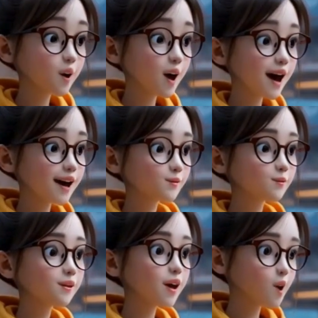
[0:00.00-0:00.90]
Before we
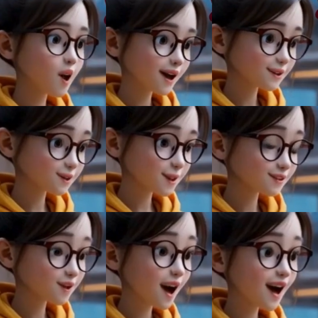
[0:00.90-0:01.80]
jump in, try
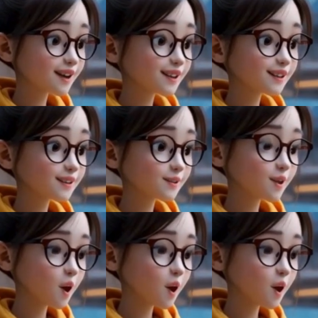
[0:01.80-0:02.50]
solving this one.